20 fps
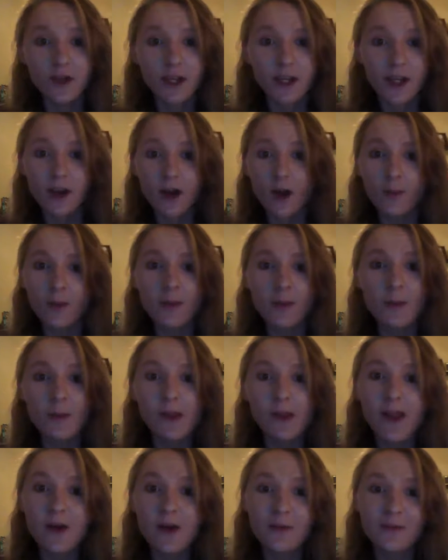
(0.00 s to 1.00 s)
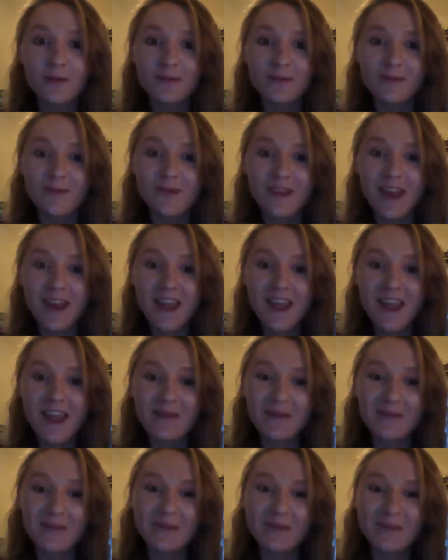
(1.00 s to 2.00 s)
free to comment below. Thank you.